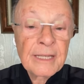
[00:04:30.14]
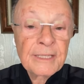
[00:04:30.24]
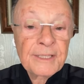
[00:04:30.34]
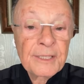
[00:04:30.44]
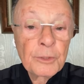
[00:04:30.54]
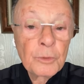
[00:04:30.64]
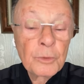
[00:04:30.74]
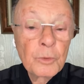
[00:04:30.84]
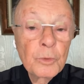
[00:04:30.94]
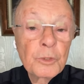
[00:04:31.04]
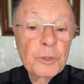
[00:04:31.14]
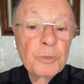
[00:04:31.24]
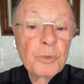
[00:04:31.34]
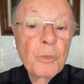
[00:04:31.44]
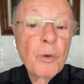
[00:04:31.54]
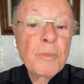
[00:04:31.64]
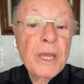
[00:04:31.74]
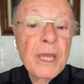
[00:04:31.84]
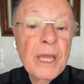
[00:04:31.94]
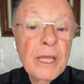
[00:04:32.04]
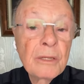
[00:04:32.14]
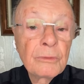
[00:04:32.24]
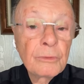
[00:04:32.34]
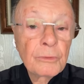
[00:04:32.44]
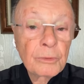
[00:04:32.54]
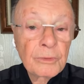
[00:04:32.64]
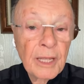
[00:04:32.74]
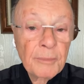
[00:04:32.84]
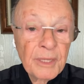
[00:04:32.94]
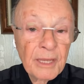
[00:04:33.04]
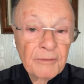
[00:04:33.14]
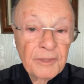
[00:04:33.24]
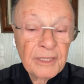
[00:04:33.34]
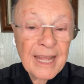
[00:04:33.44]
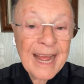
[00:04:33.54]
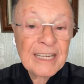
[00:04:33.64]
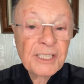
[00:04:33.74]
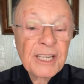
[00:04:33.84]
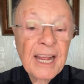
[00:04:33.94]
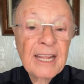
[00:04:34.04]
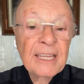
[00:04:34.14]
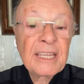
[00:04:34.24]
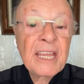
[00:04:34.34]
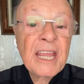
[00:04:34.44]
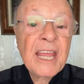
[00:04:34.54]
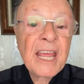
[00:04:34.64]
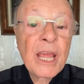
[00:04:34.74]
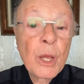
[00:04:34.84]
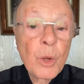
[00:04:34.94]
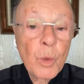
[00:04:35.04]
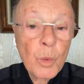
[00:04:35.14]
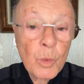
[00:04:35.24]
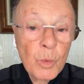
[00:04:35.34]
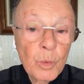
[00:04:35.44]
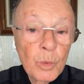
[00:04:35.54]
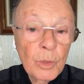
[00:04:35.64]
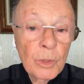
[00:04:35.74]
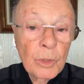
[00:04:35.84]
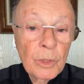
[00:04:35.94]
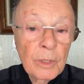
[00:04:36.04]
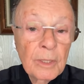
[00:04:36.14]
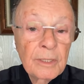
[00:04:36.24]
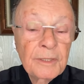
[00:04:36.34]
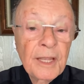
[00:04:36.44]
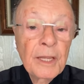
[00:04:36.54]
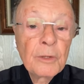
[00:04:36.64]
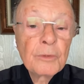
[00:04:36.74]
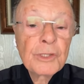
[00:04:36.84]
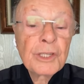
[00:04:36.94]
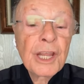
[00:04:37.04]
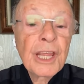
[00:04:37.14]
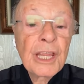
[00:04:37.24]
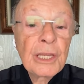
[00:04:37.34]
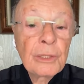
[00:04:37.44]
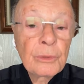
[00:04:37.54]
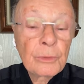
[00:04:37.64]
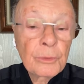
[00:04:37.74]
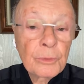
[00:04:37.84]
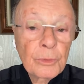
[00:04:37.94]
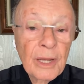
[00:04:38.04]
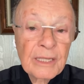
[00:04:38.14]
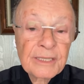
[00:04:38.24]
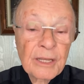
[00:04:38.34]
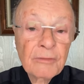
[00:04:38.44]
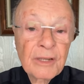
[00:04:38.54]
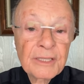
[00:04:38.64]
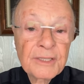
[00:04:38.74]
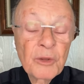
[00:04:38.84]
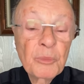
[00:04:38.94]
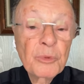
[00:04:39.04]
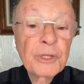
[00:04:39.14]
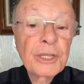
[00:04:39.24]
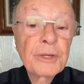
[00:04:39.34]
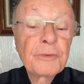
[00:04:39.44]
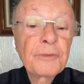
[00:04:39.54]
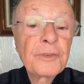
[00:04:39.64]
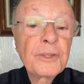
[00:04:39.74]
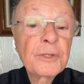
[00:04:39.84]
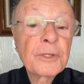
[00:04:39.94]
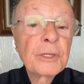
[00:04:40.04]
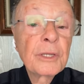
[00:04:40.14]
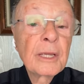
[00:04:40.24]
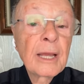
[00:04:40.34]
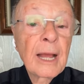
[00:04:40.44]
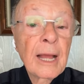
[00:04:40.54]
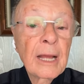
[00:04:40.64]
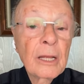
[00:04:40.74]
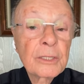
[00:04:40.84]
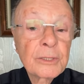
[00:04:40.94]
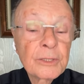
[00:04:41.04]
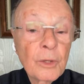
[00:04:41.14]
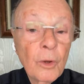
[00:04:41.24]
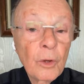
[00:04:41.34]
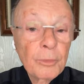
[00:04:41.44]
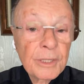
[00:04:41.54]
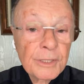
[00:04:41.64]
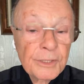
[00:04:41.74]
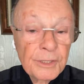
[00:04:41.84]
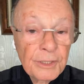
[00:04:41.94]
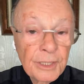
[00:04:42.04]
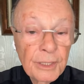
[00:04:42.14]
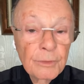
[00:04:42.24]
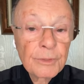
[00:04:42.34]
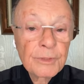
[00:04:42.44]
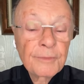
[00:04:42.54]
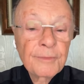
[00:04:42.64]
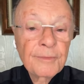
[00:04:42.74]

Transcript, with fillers: If in the last moment of my life I think that I have the right of salvation because I've done the work of God,